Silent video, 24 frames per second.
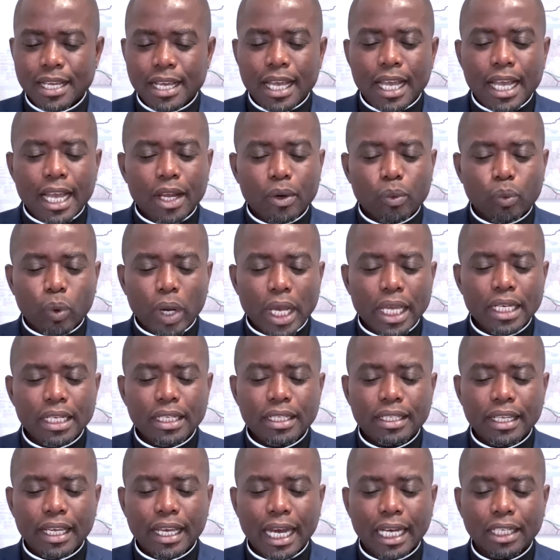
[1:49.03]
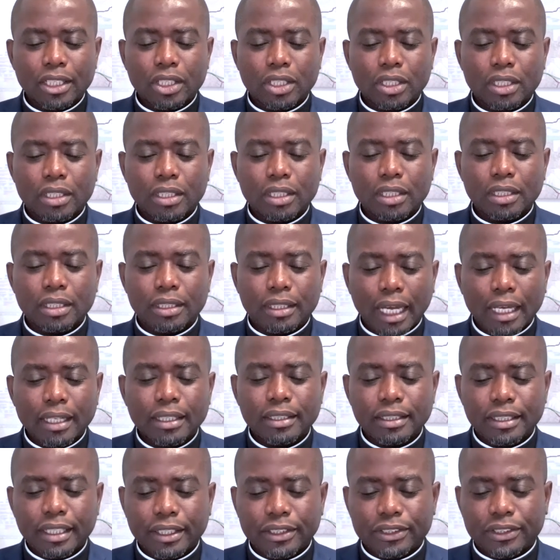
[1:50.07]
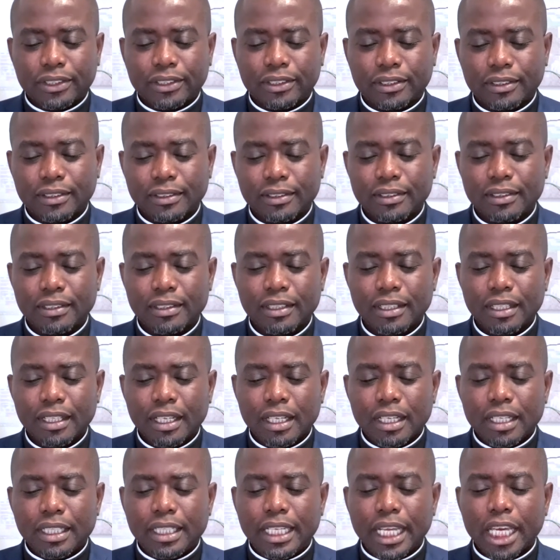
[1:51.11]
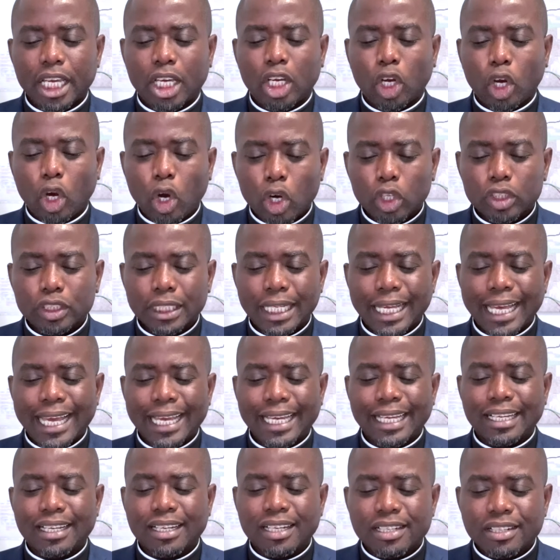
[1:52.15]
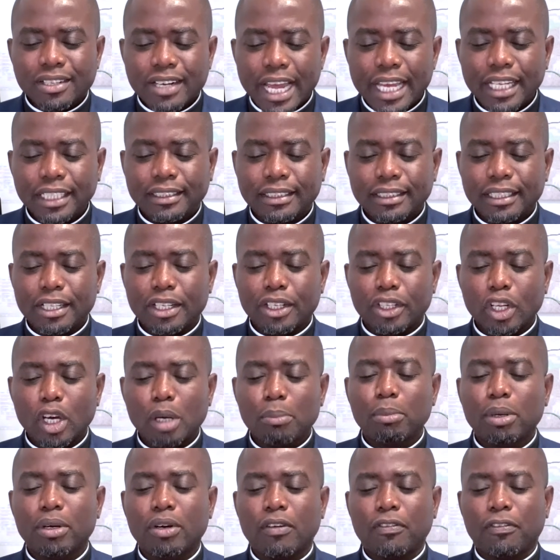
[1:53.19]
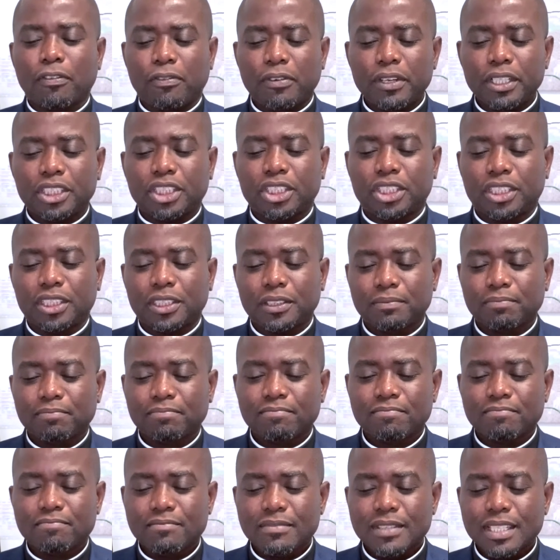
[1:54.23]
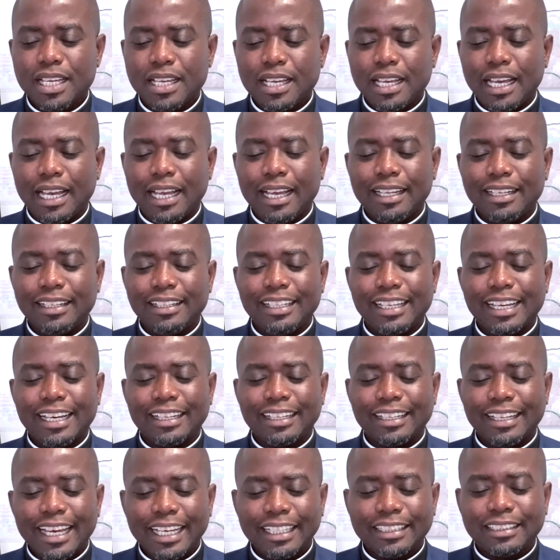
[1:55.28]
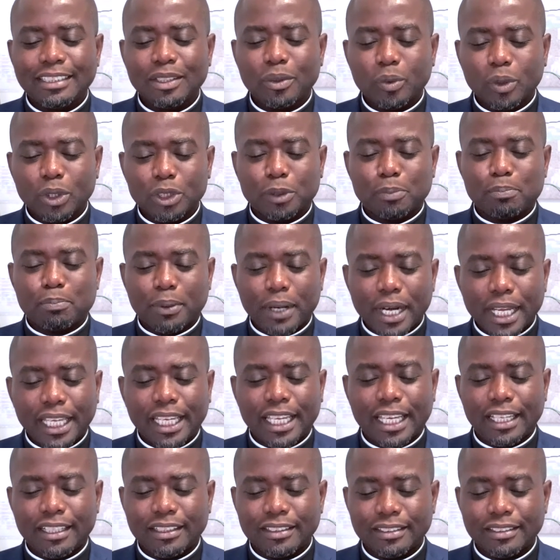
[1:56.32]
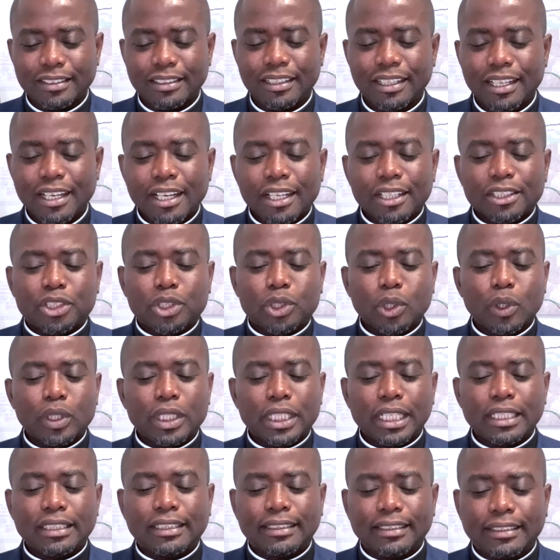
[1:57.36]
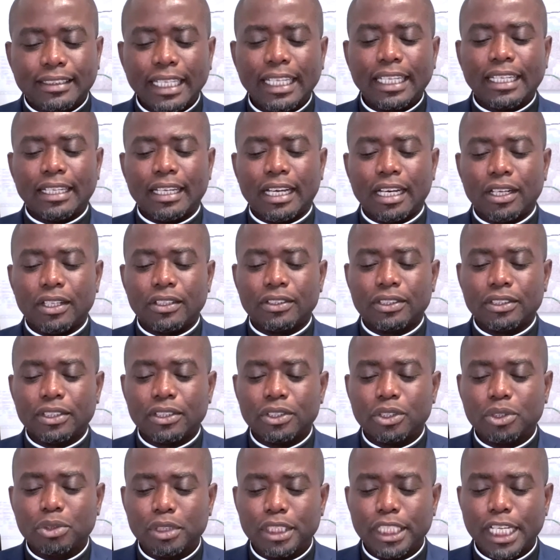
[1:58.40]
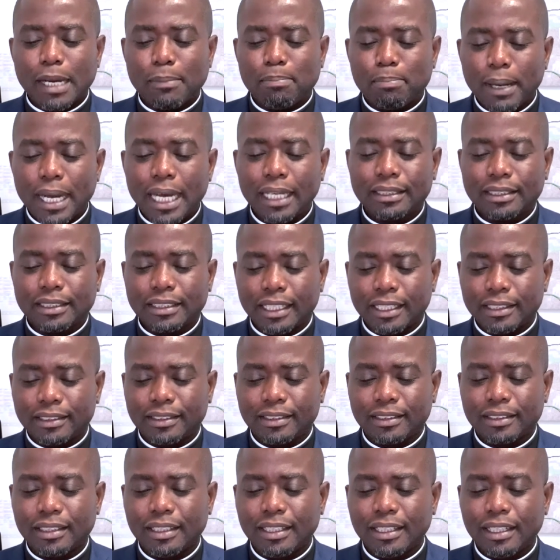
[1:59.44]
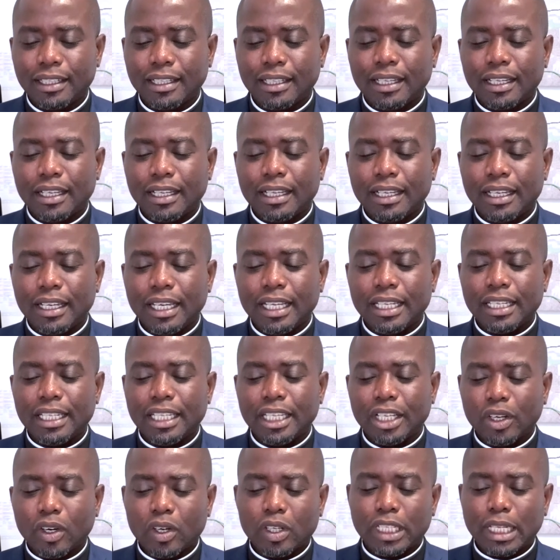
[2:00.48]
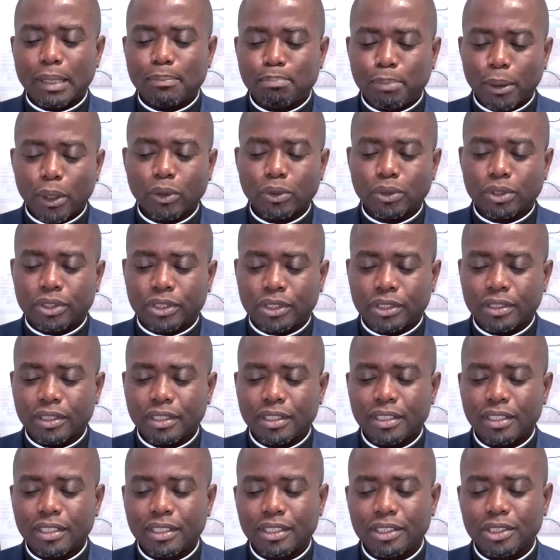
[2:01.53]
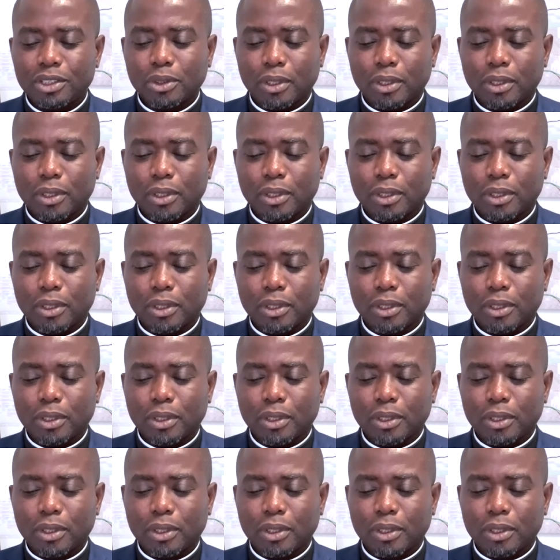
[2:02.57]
And when they had done this, they caught a great number of fish, and their net was breaking. So they signaled to their partners in the other boats to